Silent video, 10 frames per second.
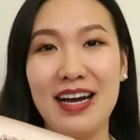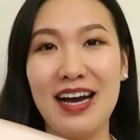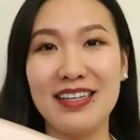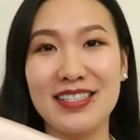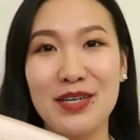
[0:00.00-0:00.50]
It
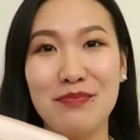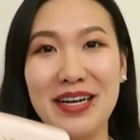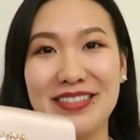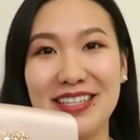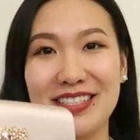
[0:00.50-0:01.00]
has a
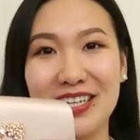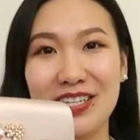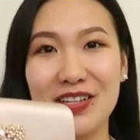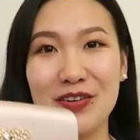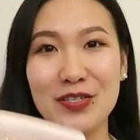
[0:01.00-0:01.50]
magnetic
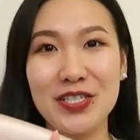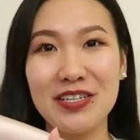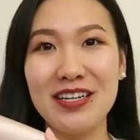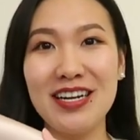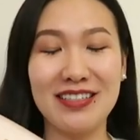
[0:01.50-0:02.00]

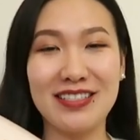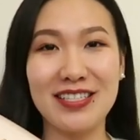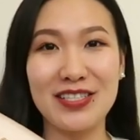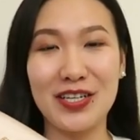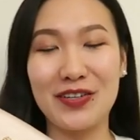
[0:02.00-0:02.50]
closure. It
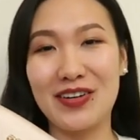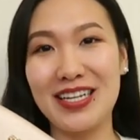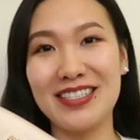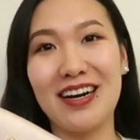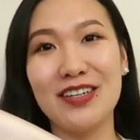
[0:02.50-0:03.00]
is a
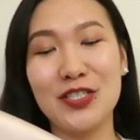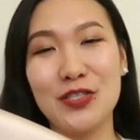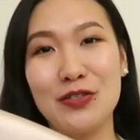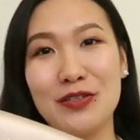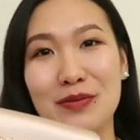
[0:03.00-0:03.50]
great touch
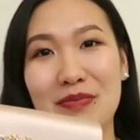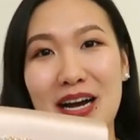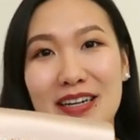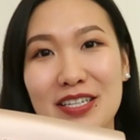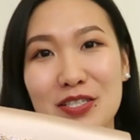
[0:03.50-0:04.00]
to the
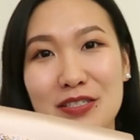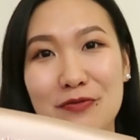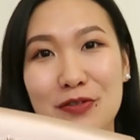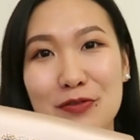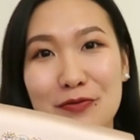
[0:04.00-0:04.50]
bag. It just
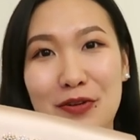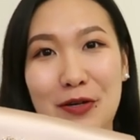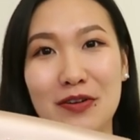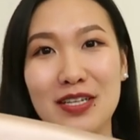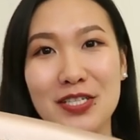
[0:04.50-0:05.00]
feels
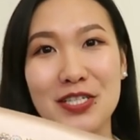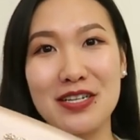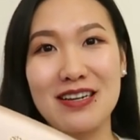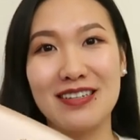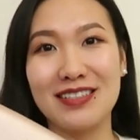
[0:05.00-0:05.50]
very
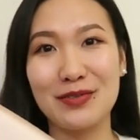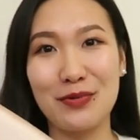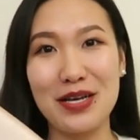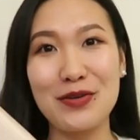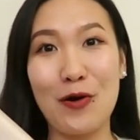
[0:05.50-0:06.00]
luxurious
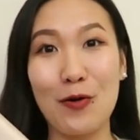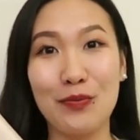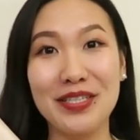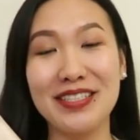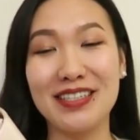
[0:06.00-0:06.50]
when you
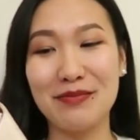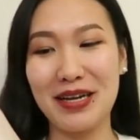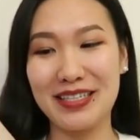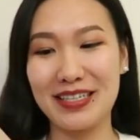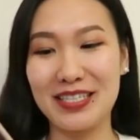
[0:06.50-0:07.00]
open the
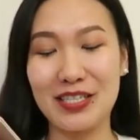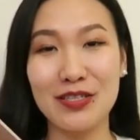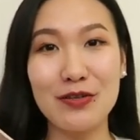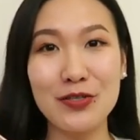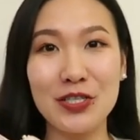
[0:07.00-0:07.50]
magnetic
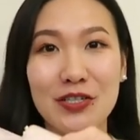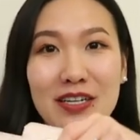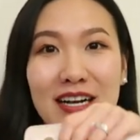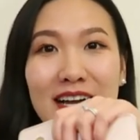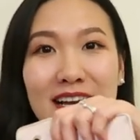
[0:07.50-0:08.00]
closure.